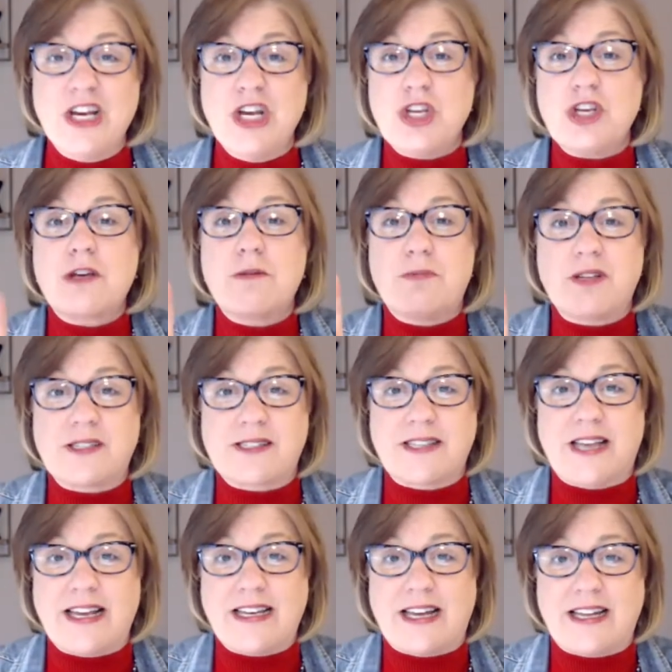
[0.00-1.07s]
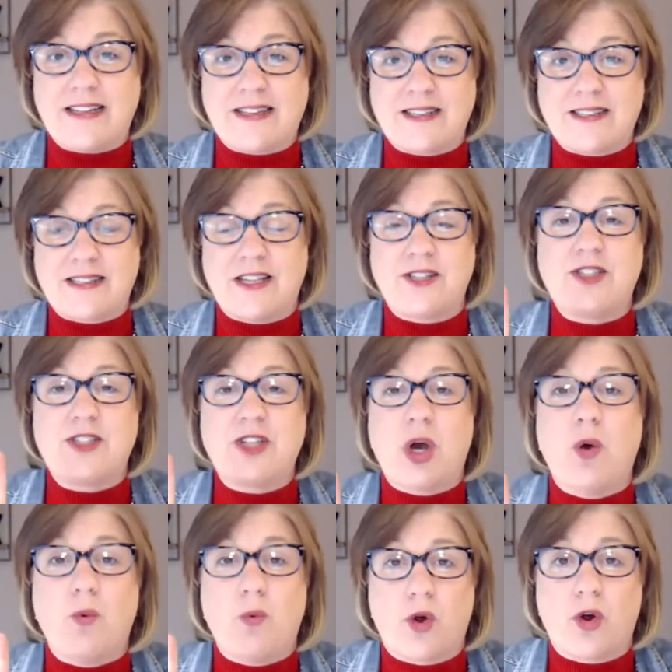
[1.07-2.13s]
you could put a sign on it that says,
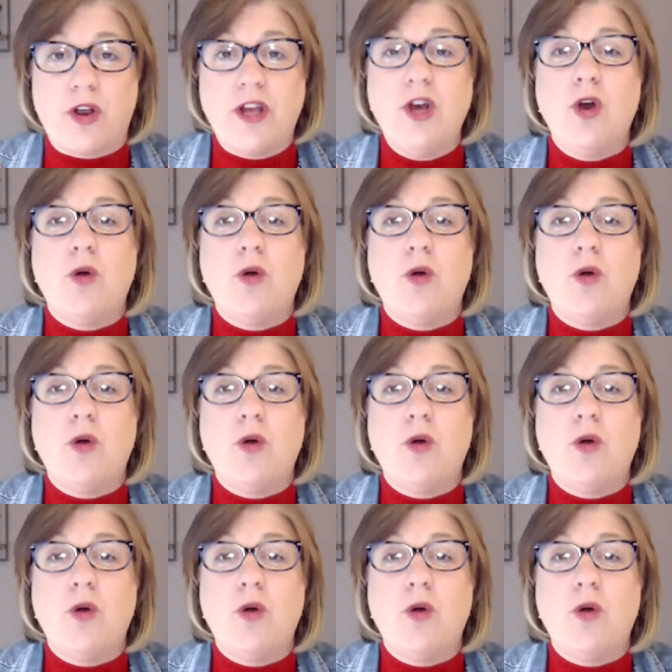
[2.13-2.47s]
don't worry,